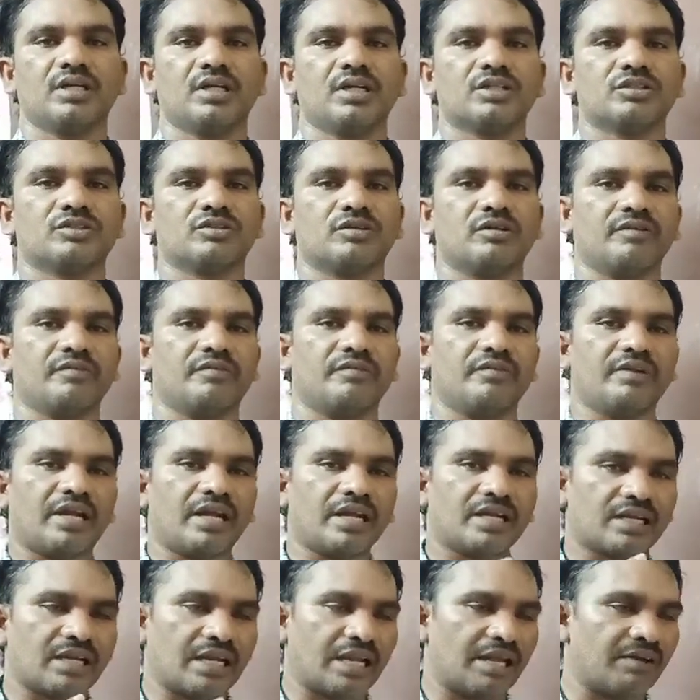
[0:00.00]
So
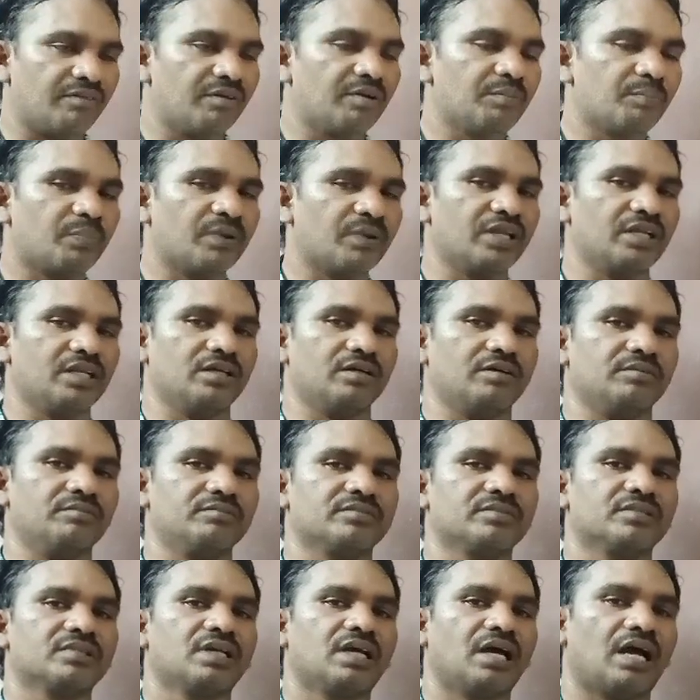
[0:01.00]
at 11
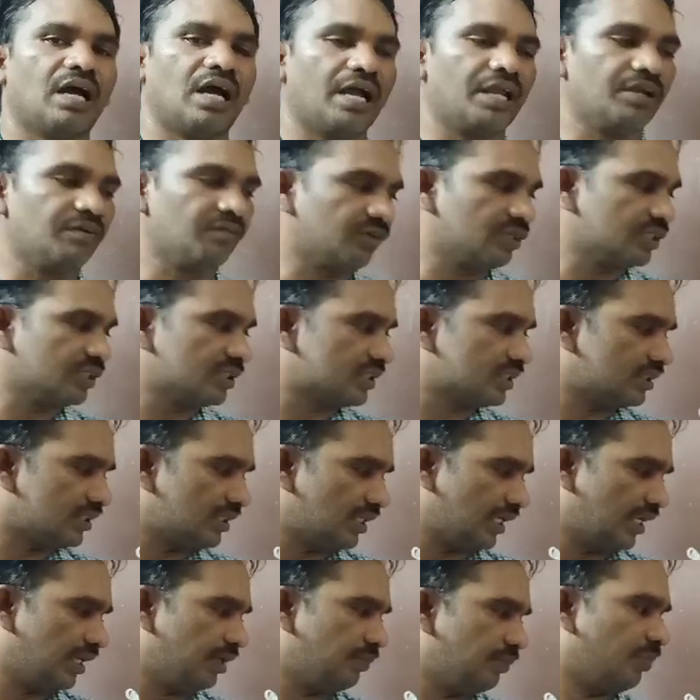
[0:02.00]
p.m. I was
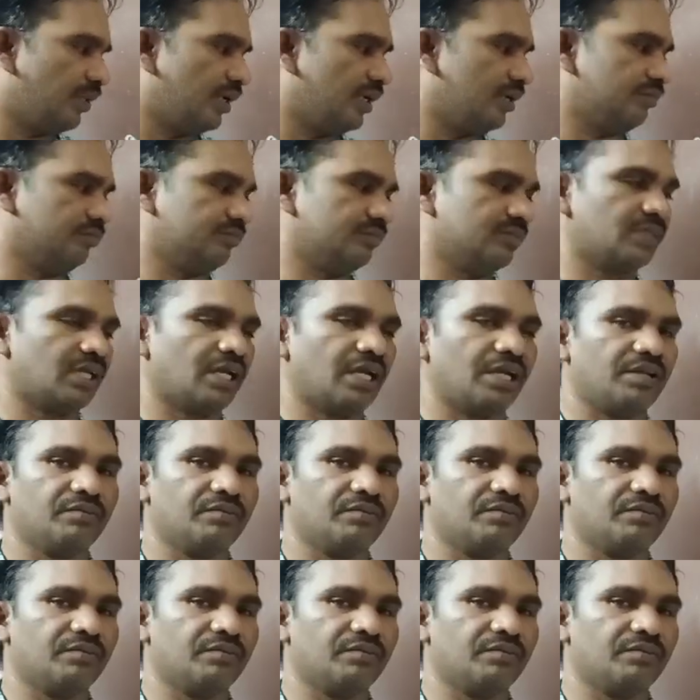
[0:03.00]
sleeping.